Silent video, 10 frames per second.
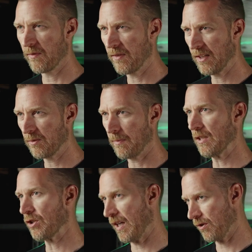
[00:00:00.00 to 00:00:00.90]
of events
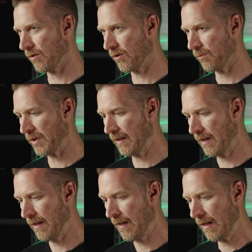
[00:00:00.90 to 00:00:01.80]
might change a little bit.
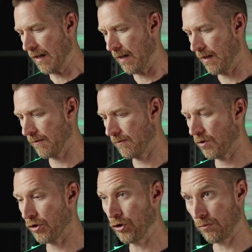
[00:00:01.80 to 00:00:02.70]
Uh,
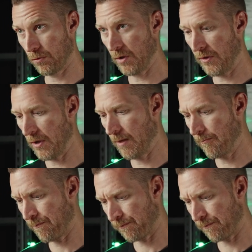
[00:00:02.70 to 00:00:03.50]
Good rule of thumb,